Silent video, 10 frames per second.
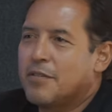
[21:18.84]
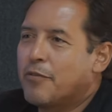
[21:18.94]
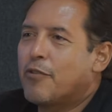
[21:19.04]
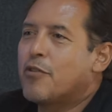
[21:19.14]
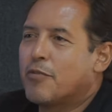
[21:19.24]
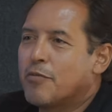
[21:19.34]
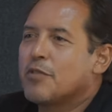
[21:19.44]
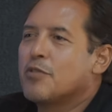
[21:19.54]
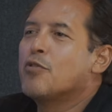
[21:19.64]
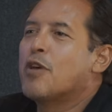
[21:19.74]
for
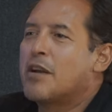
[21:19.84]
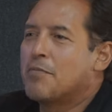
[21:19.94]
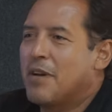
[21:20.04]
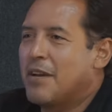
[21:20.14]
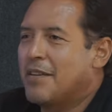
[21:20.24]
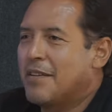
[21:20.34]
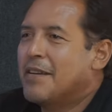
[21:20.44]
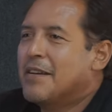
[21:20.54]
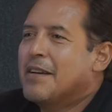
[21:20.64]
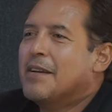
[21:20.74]
you are
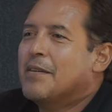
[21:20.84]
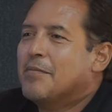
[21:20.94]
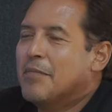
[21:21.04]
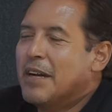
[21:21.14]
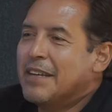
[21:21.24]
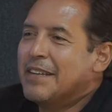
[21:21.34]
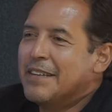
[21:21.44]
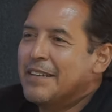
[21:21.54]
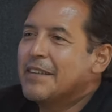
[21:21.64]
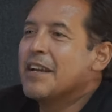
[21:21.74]
my
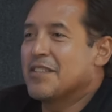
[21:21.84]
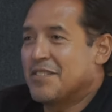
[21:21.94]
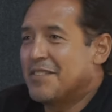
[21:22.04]
guest.